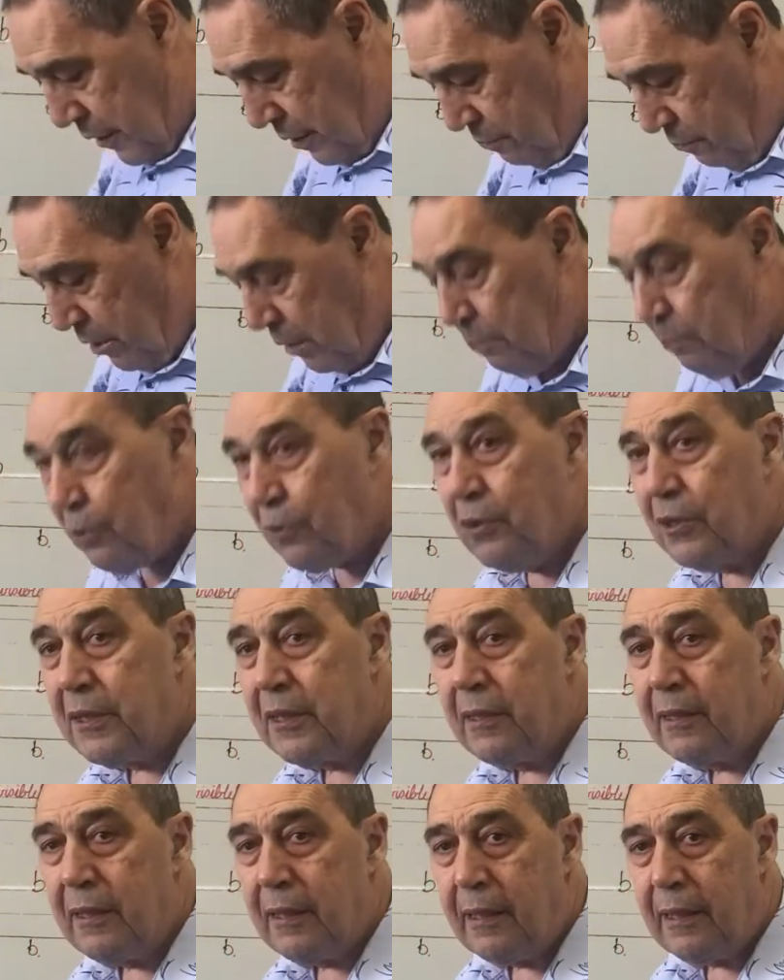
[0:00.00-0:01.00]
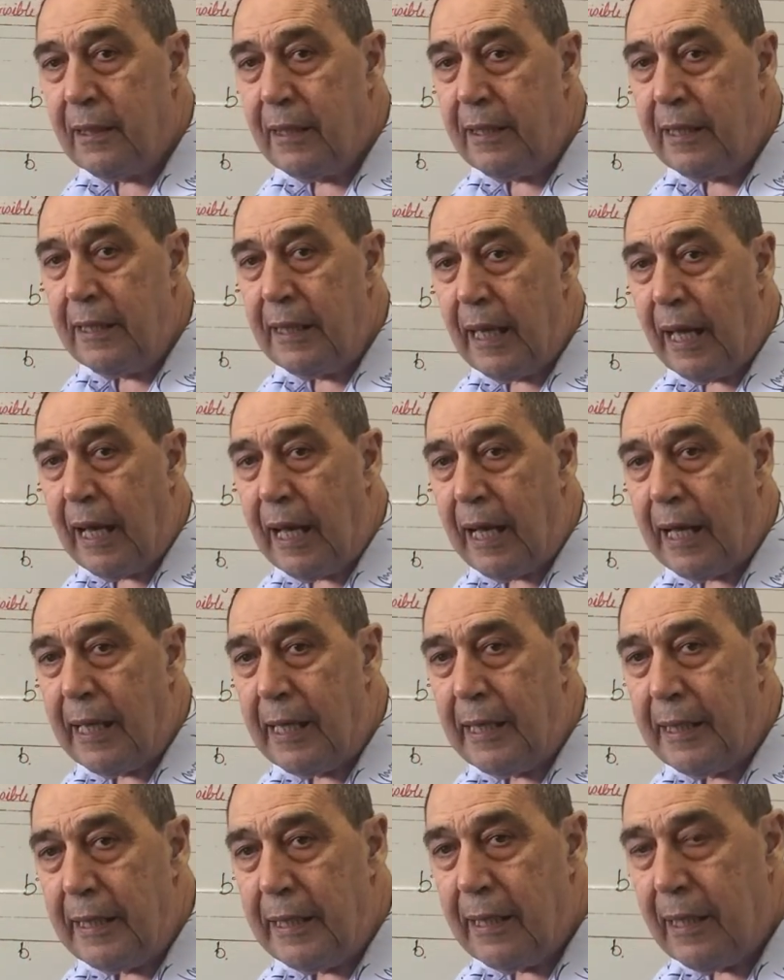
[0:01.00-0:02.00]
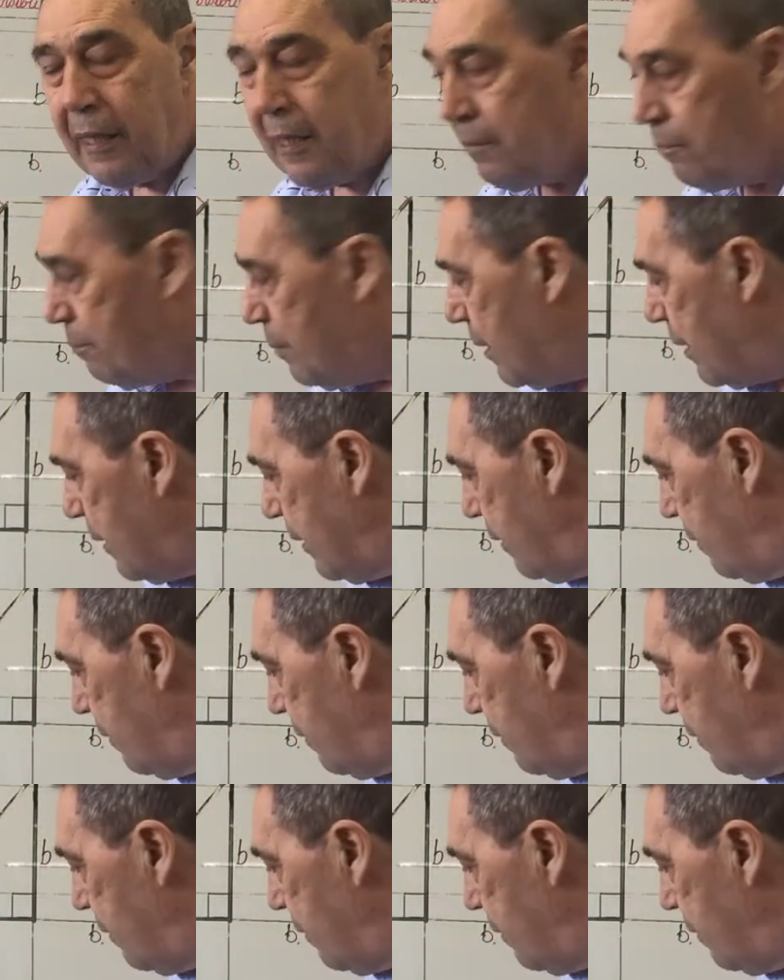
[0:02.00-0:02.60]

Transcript: can we put in A and B?